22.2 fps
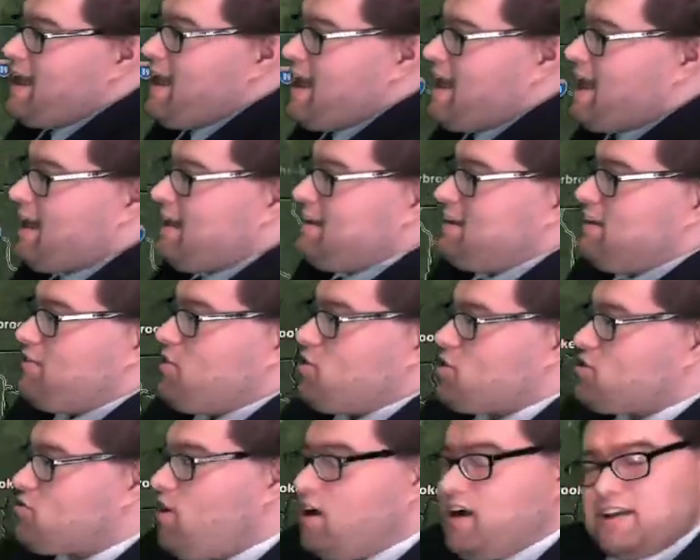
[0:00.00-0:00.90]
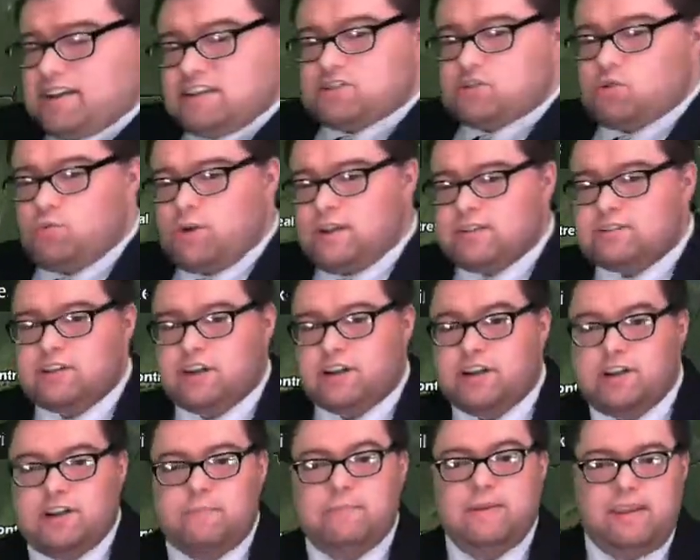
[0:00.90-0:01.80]
And the strongest winds are
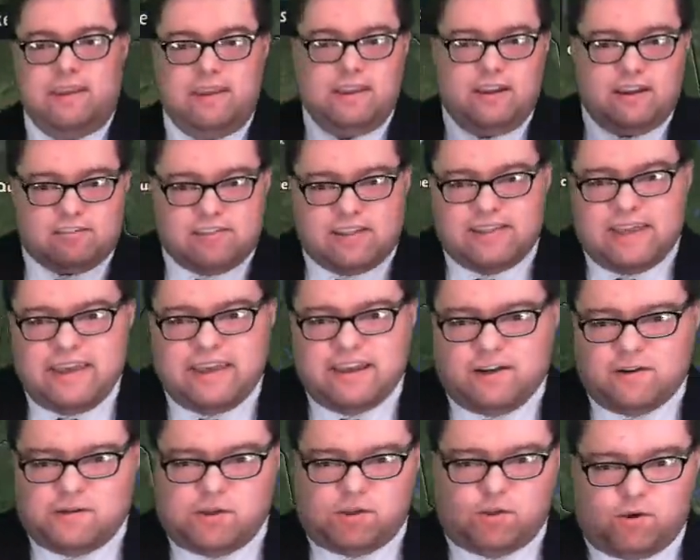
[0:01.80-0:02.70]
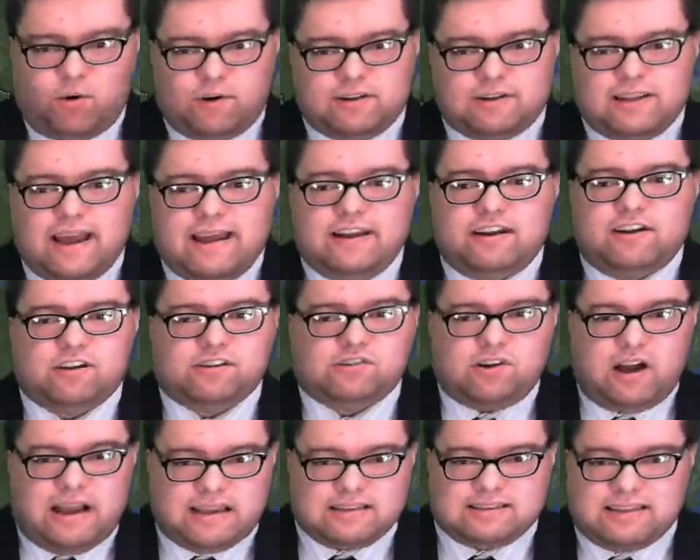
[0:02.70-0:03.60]
going to be near the Lake Erie shoreline and
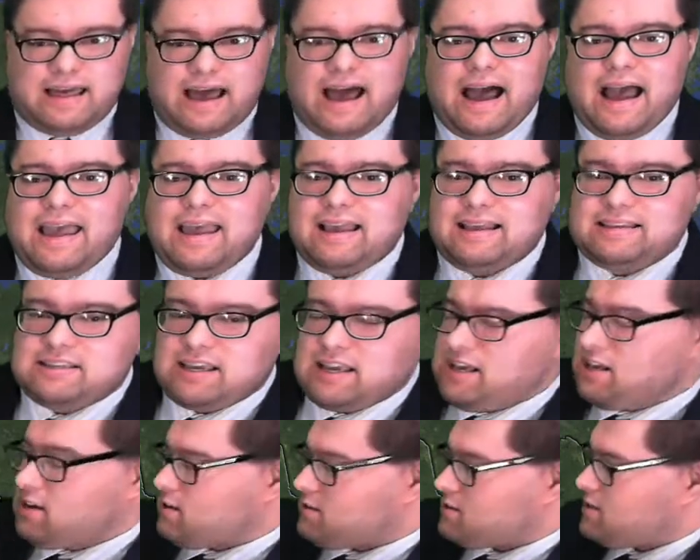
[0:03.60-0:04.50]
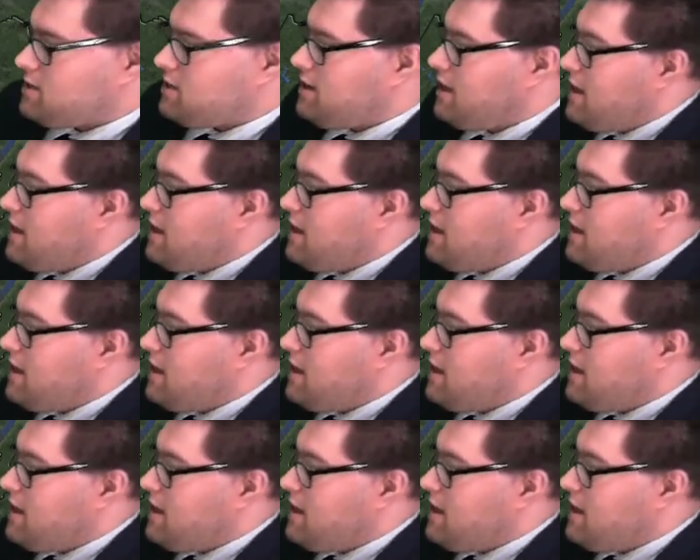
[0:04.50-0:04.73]
across the highest hills. And